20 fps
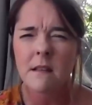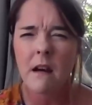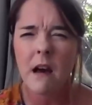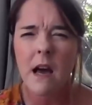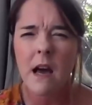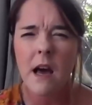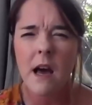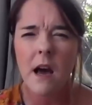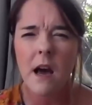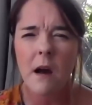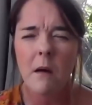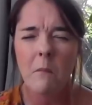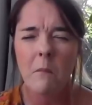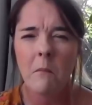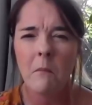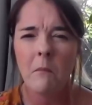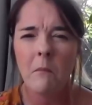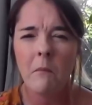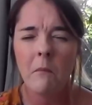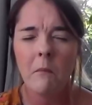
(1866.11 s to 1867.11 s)

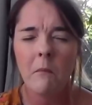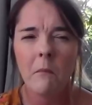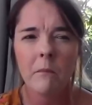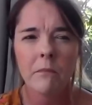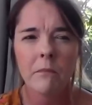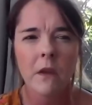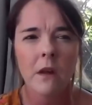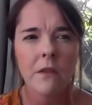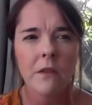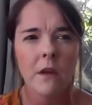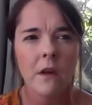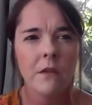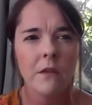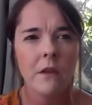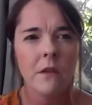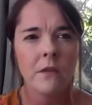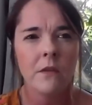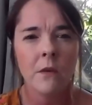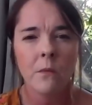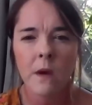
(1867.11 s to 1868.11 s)

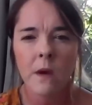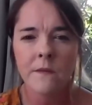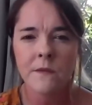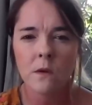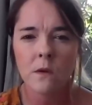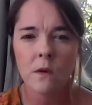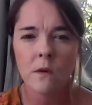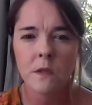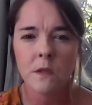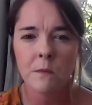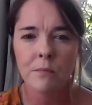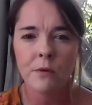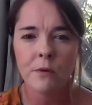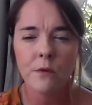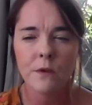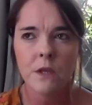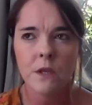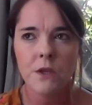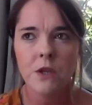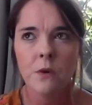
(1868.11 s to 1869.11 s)
that we've sort of
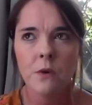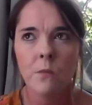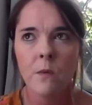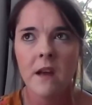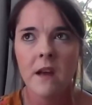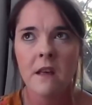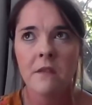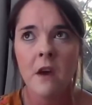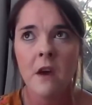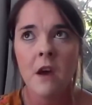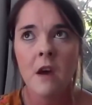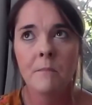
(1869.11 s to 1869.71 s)
supported you with.